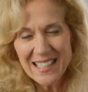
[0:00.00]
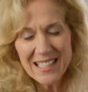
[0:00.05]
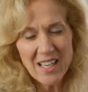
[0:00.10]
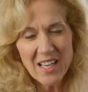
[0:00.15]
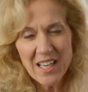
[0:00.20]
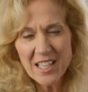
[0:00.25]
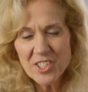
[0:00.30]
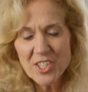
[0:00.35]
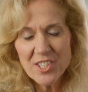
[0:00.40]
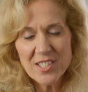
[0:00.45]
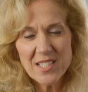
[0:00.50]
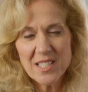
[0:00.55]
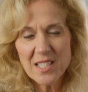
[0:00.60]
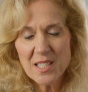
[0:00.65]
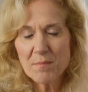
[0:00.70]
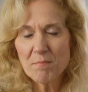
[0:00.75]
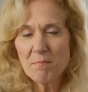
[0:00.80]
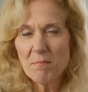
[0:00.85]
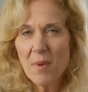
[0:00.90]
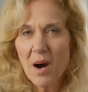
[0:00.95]
I just
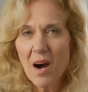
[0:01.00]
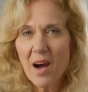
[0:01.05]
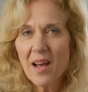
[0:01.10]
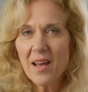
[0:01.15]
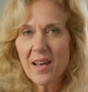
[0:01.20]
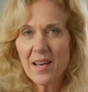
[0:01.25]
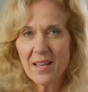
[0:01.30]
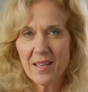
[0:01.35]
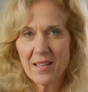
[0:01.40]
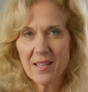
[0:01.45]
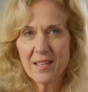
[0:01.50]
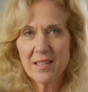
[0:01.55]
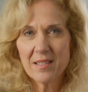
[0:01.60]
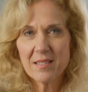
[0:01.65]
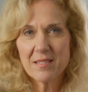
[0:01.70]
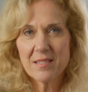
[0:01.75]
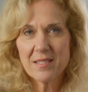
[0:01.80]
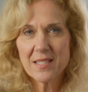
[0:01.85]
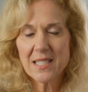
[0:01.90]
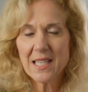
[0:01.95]
admire
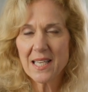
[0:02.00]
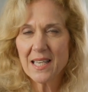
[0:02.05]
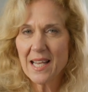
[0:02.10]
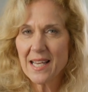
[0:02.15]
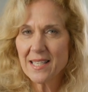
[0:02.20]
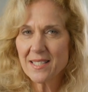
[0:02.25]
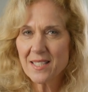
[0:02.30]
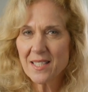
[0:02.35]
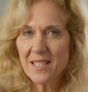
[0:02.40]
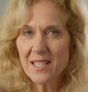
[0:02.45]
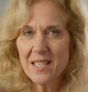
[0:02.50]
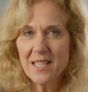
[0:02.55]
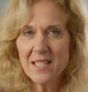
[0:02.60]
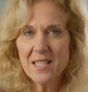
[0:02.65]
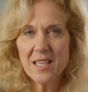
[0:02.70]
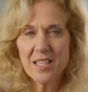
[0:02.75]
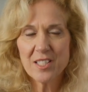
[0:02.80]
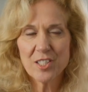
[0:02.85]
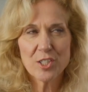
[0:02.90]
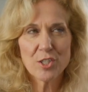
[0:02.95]
his
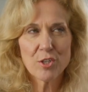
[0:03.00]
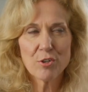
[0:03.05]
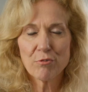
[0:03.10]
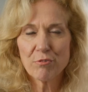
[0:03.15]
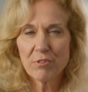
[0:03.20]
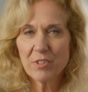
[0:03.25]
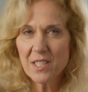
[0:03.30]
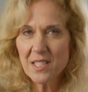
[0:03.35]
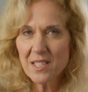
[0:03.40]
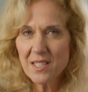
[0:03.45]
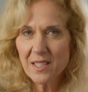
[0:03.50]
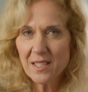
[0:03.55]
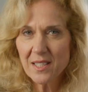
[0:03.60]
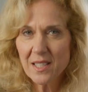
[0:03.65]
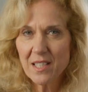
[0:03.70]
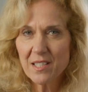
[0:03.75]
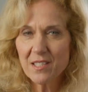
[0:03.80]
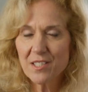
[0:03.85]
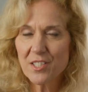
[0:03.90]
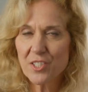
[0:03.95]
tenacity, his grit,
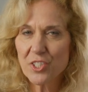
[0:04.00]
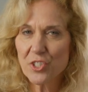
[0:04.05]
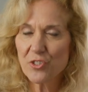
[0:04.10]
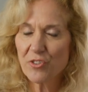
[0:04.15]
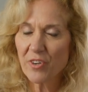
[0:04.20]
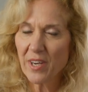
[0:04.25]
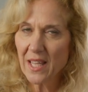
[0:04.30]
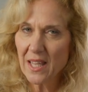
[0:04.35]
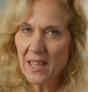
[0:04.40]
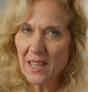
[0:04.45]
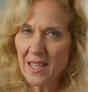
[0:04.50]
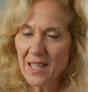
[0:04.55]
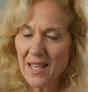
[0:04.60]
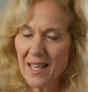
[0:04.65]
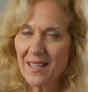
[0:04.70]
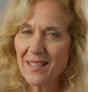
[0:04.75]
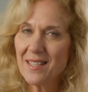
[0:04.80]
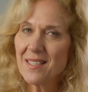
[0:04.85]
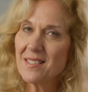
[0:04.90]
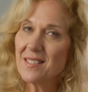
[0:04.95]
his strength,
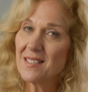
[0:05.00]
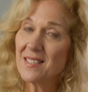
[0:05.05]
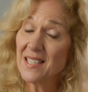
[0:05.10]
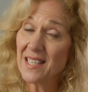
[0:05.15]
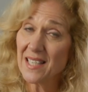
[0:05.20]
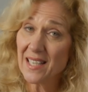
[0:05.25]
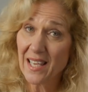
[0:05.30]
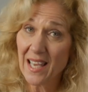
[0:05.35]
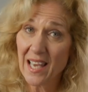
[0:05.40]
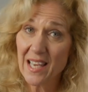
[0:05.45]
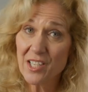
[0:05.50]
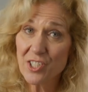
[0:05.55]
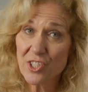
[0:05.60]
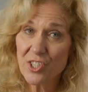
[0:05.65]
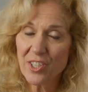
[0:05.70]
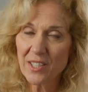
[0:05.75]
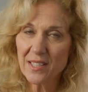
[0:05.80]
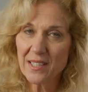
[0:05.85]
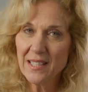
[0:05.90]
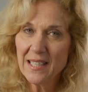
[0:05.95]
and his
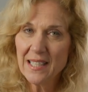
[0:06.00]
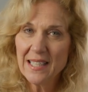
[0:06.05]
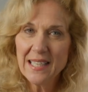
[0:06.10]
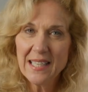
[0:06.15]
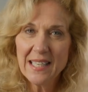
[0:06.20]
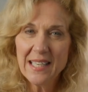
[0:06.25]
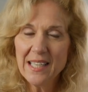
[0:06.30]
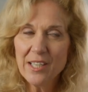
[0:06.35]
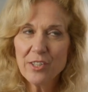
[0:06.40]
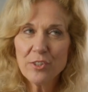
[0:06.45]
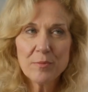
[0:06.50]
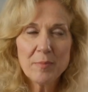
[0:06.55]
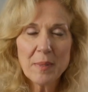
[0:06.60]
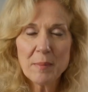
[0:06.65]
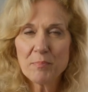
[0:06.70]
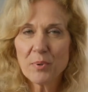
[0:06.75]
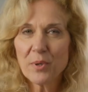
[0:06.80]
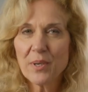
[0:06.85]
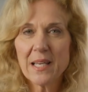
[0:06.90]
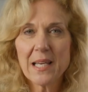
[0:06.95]
dedication. He could
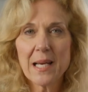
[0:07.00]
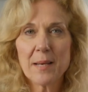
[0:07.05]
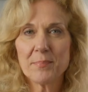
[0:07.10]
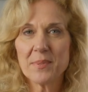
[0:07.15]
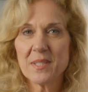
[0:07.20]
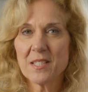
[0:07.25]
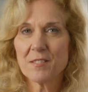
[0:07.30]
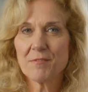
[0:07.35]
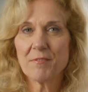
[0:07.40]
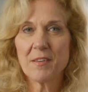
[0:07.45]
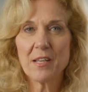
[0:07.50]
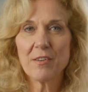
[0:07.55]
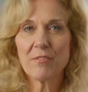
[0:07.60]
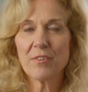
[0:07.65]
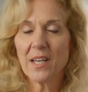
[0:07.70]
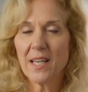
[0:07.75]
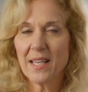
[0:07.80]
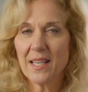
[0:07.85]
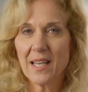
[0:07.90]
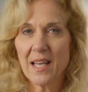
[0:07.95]
be putting up his feet
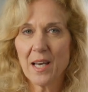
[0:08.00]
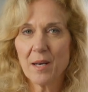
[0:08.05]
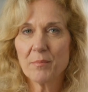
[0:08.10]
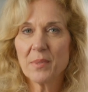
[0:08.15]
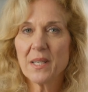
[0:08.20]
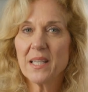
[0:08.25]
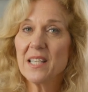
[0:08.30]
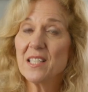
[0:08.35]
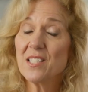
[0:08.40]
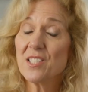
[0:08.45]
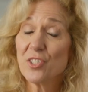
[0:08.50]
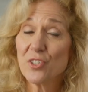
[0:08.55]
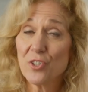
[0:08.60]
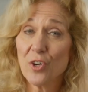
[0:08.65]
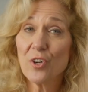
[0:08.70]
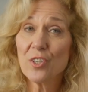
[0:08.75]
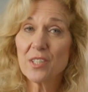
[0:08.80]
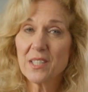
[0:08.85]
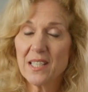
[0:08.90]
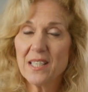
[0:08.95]
right now, but he's
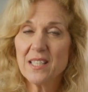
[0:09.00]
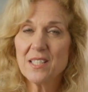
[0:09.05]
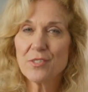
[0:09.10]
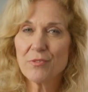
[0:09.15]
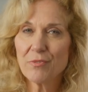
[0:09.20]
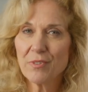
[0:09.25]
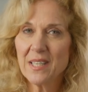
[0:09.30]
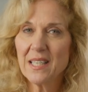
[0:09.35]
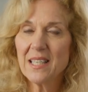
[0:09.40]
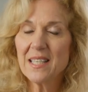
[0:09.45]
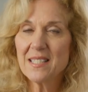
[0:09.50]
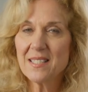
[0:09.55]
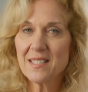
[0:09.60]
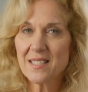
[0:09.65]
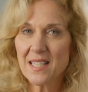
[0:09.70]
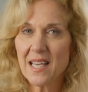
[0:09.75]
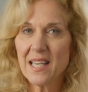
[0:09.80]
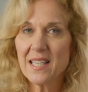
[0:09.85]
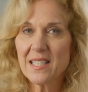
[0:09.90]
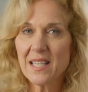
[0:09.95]
not. He's really
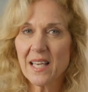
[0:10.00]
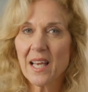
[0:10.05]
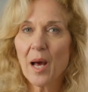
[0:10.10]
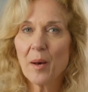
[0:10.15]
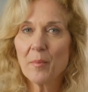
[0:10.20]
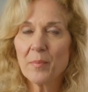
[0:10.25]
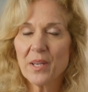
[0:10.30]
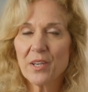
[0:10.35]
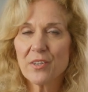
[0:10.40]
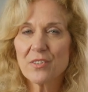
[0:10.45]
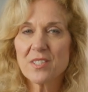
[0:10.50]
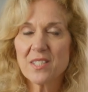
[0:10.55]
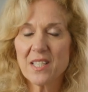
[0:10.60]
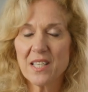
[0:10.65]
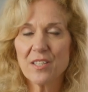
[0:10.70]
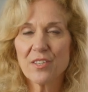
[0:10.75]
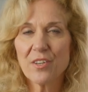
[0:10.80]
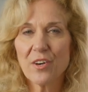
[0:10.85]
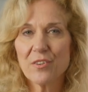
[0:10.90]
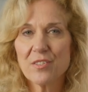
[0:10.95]
standing up because
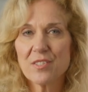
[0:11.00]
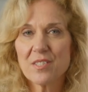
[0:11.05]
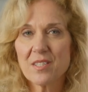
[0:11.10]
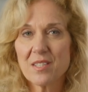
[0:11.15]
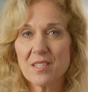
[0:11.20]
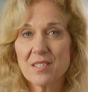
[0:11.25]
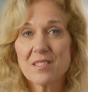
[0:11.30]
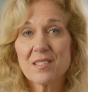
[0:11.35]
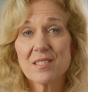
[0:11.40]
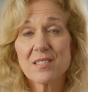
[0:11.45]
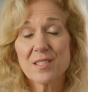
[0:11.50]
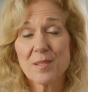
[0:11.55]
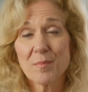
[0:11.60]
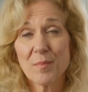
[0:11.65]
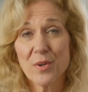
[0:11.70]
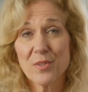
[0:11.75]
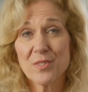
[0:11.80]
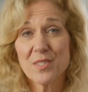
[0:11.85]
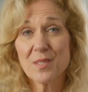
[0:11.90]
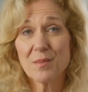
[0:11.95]
he knows this is the
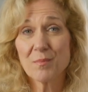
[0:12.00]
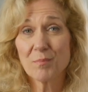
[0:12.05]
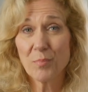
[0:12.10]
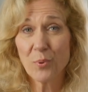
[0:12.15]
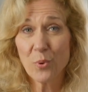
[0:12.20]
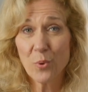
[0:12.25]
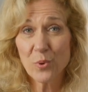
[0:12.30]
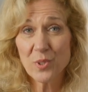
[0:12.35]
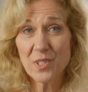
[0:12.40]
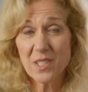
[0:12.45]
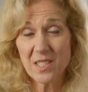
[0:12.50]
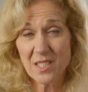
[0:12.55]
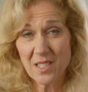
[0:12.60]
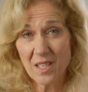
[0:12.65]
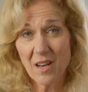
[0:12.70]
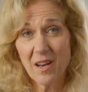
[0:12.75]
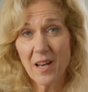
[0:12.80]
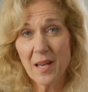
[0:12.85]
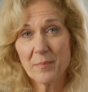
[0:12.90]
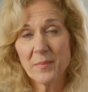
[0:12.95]
most important
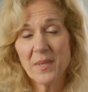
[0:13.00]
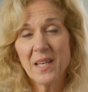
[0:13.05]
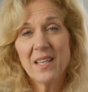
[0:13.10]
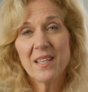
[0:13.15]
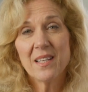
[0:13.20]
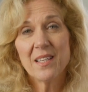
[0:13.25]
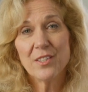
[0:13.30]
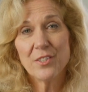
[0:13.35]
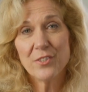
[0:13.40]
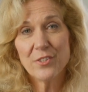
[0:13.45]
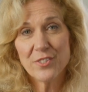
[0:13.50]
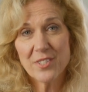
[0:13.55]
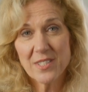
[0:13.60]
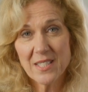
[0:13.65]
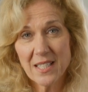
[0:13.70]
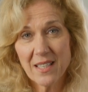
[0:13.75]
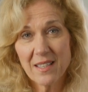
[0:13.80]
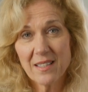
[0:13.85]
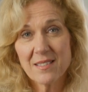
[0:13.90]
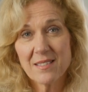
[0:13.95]
time in New
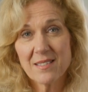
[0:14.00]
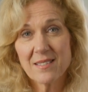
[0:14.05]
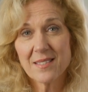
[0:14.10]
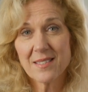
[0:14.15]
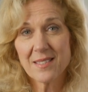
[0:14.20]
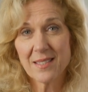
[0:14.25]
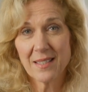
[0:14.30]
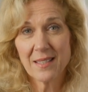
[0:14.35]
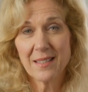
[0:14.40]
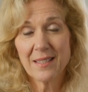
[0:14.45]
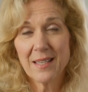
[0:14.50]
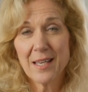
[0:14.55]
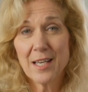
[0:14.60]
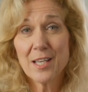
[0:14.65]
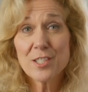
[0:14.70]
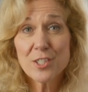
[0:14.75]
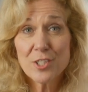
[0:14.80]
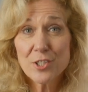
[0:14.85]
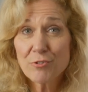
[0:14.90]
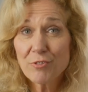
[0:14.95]
Zealand's
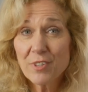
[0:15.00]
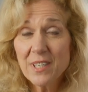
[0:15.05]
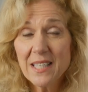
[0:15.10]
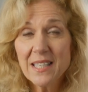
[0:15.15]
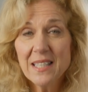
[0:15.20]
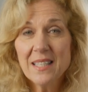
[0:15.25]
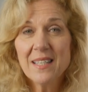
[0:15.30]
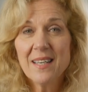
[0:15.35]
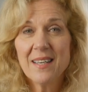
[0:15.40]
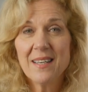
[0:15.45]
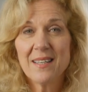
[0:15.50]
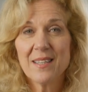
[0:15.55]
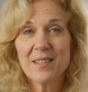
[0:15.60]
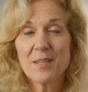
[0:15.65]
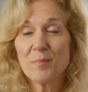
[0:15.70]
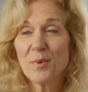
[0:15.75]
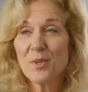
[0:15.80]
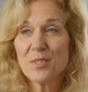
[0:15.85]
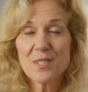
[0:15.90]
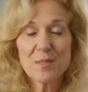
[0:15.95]
history,
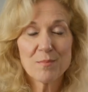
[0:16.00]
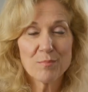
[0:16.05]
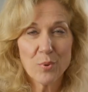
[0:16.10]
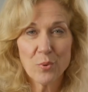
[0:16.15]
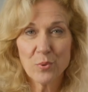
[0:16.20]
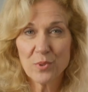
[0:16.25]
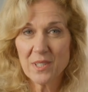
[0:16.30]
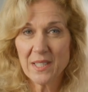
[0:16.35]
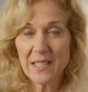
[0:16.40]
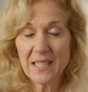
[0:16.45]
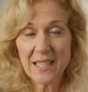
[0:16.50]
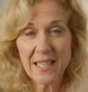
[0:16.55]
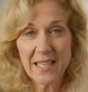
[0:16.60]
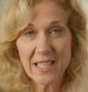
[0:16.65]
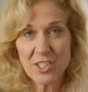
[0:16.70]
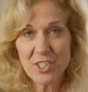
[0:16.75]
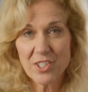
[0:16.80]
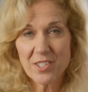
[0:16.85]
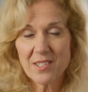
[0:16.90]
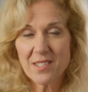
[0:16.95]
the most important
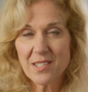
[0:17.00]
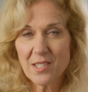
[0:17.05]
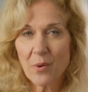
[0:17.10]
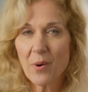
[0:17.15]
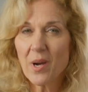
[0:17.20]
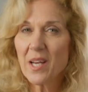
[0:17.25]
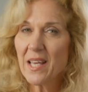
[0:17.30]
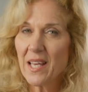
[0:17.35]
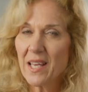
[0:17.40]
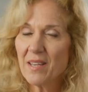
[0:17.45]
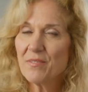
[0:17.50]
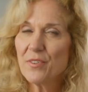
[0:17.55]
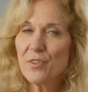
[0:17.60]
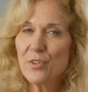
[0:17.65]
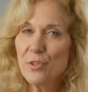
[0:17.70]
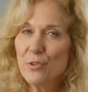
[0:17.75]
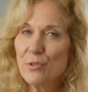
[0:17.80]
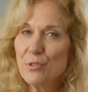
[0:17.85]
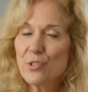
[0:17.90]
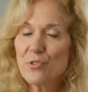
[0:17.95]
election. So I have
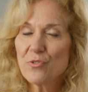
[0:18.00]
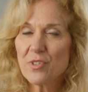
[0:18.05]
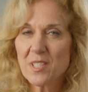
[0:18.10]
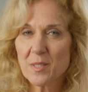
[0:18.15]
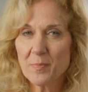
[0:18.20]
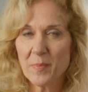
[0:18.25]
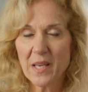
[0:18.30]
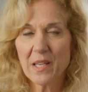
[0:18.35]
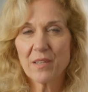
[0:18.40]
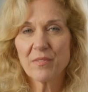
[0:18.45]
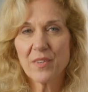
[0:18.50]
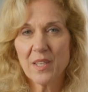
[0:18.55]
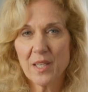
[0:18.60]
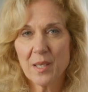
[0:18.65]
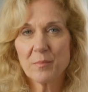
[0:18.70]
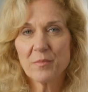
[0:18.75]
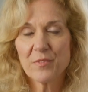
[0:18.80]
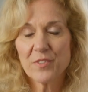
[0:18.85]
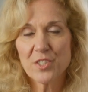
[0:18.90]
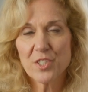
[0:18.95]
huge respect for
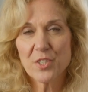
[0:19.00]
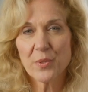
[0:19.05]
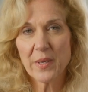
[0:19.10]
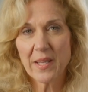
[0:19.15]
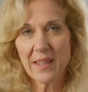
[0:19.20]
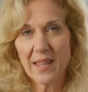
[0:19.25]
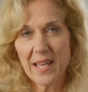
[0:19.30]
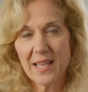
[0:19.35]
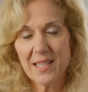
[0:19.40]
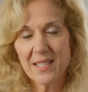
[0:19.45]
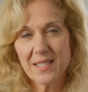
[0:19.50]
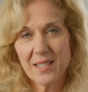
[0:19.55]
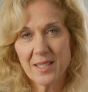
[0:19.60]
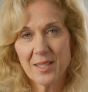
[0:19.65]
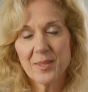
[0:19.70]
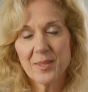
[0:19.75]
him for doing that.